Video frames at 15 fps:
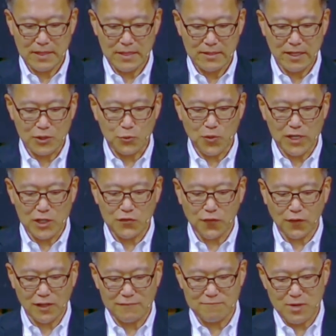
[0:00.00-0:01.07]
Next one is
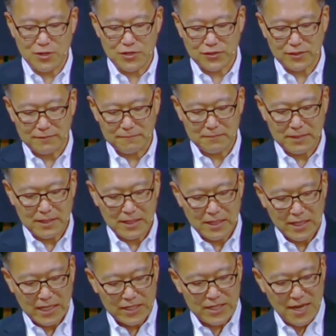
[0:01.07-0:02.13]
full of mercy.
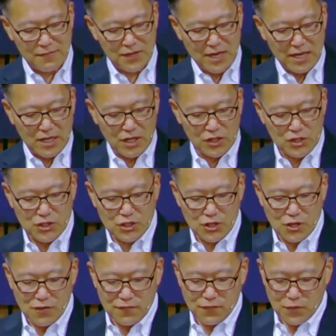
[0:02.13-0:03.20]
It is having a
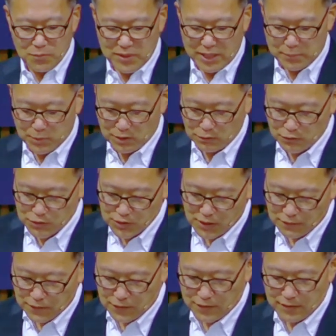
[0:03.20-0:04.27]
concern for people who
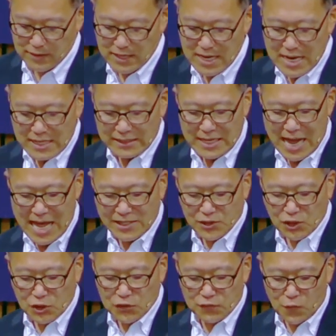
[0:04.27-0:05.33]
suffer, not
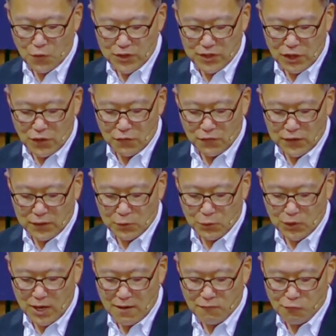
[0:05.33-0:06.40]
just forgiving who
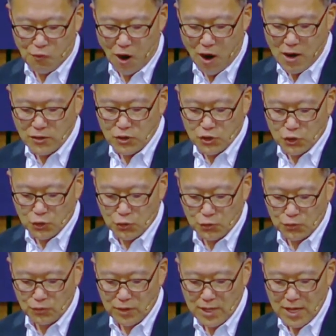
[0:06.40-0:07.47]
have wronged
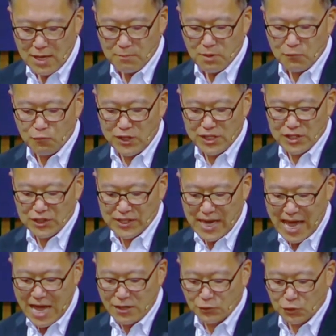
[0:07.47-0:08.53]
you, but reaching
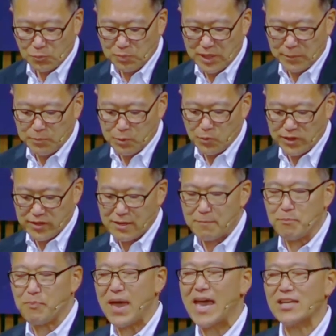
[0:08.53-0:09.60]
out to people with
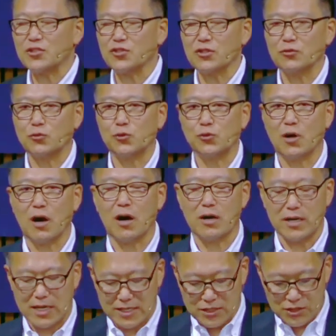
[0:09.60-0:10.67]
compassion who are
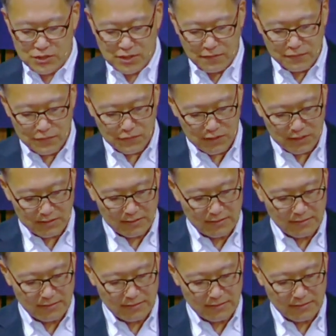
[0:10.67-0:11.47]
in suffering.